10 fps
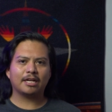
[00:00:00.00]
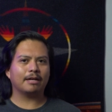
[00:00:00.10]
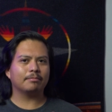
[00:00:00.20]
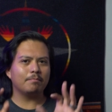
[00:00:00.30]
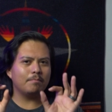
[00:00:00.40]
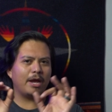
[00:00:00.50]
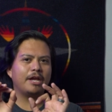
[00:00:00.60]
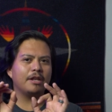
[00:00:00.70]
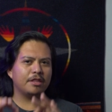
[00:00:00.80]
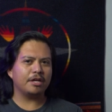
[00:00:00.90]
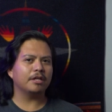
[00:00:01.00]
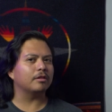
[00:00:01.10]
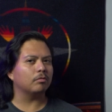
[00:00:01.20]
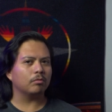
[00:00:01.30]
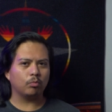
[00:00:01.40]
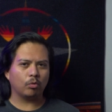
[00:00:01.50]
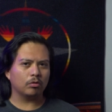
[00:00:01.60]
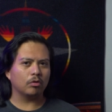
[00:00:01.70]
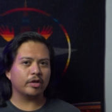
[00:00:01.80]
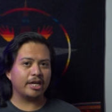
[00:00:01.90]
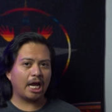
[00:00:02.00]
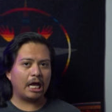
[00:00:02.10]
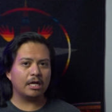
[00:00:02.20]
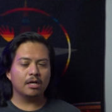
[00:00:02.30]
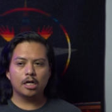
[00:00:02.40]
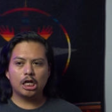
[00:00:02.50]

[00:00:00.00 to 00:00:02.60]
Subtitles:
kind of the main thing that we're looking at.